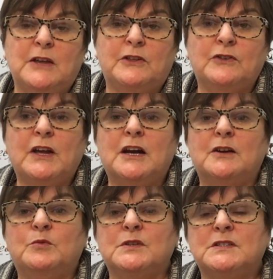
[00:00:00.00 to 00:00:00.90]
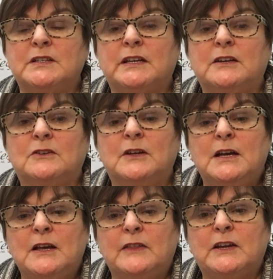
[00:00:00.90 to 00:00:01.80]
They're the hard ones to kill.
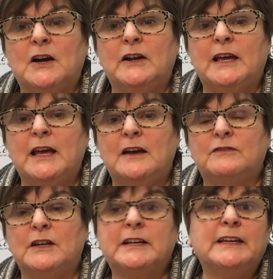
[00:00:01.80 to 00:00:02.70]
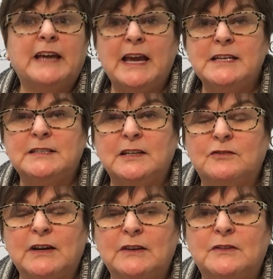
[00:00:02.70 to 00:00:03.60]
They kind of have like a casing
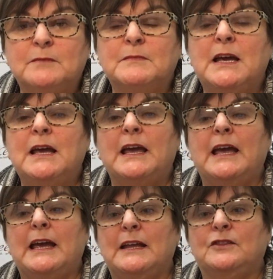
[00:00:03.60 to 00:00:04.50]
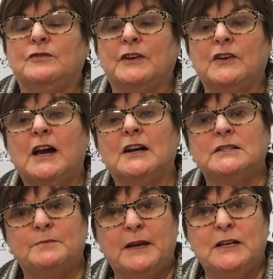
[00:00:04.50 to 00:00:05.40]
around them, and they're very hard
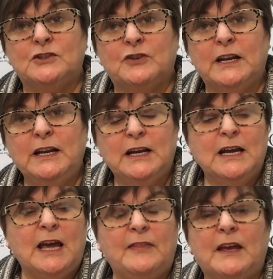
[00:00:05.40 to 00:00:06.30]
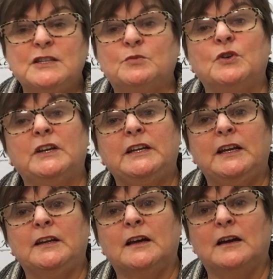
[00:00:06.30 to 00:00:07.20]
to penetrate. And that's where you
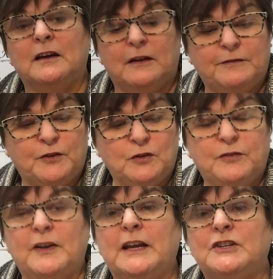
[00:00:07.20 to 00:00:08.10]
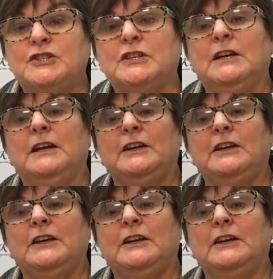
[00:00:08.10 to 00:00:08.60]
need a full-fledged,